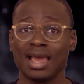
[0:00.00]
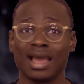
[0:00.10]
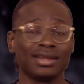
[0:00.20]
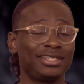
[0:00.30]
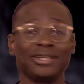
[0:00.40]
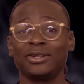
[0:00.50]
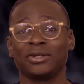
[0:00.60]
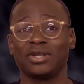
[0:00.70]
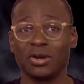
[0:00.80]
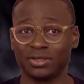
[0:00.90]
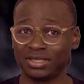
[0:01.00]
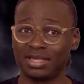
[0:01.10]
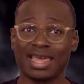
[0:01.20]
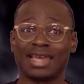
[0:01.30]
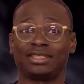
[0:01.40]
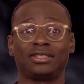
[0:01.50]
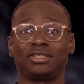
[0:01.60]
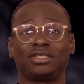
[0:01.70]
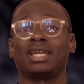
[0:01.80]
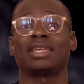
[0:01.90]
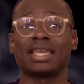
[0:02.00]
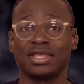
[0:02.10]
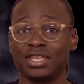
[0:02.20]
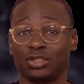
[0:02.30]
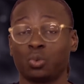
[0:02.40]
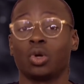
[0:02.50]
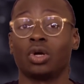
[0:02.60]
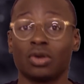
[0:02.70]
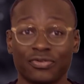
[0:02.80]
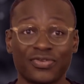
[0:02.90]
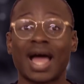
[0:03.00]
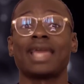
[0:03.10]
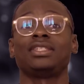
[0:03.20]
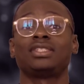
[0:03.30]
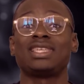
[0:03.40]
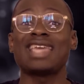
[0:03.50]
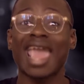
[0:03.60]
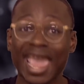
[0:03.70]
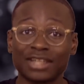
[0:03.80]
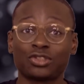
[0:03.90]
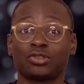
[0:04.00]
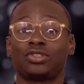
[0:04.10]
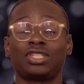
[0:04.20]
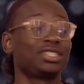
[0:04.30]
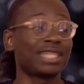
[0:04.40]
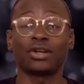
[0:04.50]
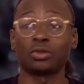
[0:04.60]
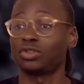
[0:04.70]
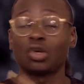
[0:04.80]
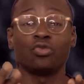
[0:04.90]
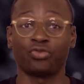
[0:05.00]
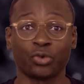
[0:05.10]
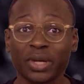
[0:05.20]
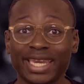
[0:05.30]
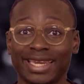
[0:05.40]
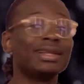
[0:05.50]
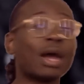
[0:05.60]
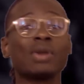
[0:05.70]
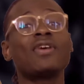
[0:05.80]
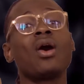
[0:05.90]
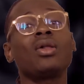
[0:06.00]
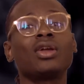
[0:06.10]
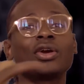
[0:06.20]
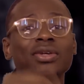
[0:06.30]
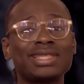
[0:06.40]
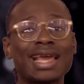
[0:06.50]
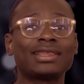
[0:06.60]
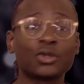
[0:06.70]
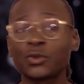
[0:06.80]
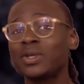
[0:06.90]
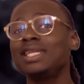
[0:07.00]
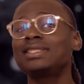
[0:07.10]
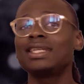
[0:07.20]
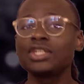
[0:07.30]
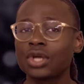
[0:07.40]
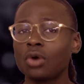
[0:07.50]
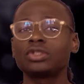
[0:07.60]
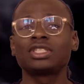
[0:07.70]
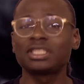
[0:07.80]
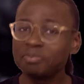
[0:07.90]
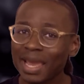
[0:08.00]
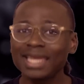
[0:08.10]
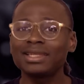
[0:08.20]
until her ghost that's stuck in this world finds the answers to set her soul free. Now, we've all heard that the reason ghosts may